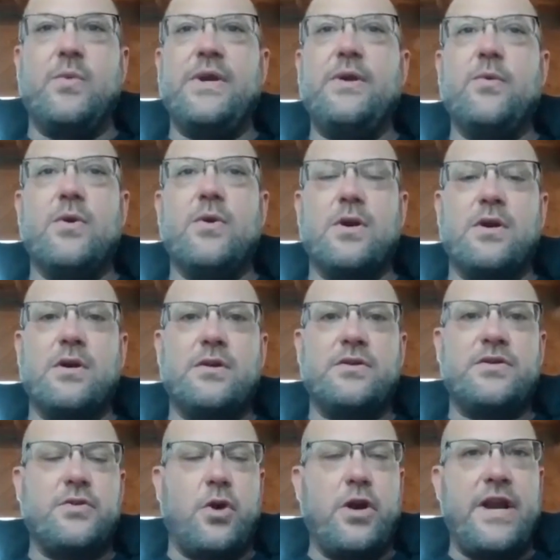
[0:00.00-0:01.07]
we were
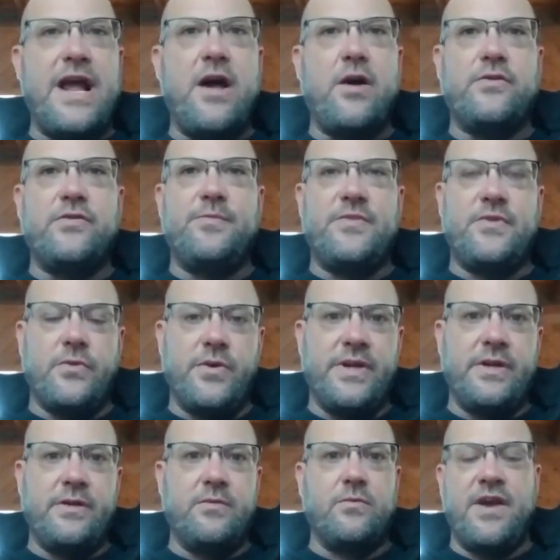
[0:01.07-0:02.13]
started out
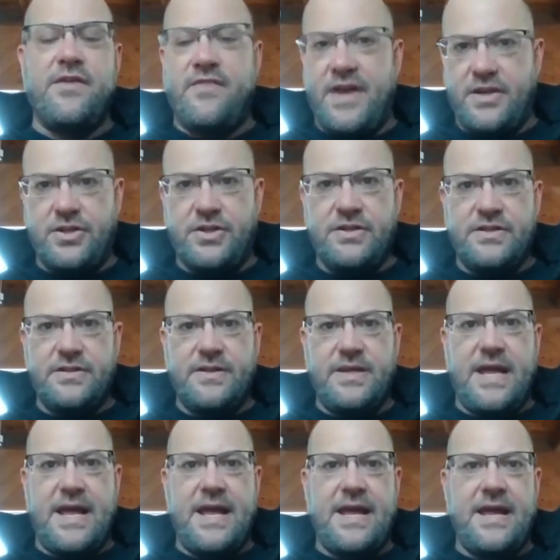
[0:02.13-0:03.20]
doing renovations
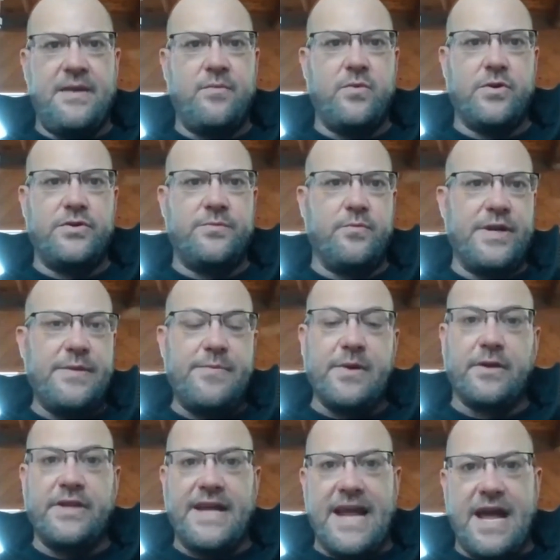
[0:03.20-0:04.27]
and we're
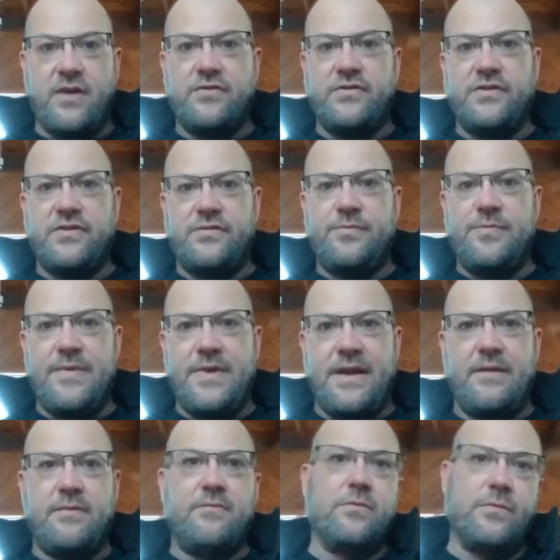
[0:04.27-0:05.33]
rebuilding houses
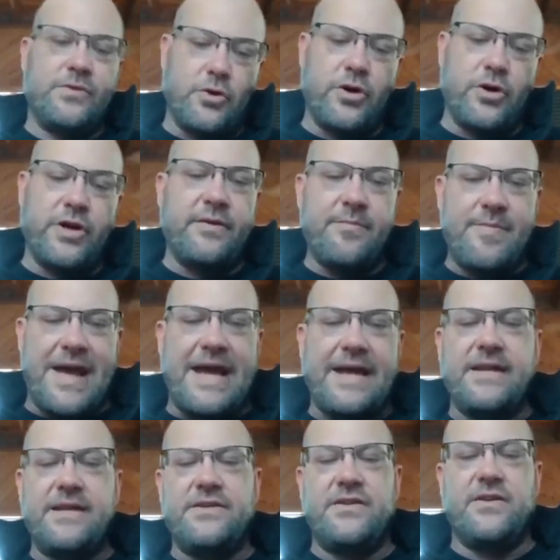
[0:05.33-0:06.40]
and turning them back
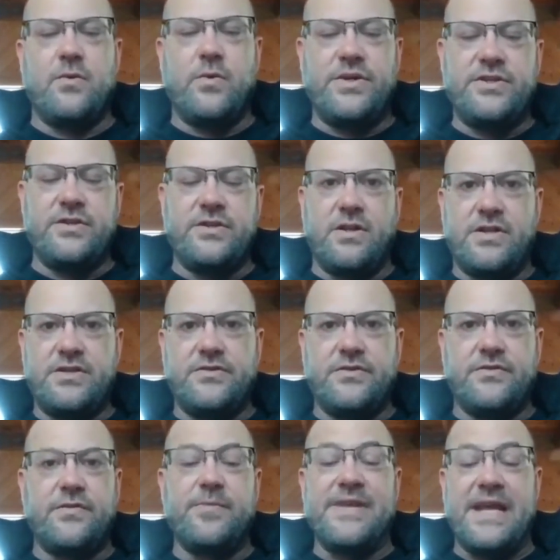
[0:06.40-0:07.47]
into their original luster
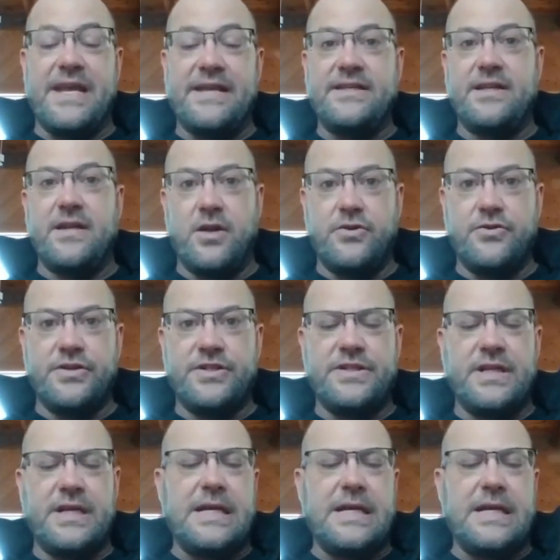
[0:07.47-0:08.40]
from the 1800s.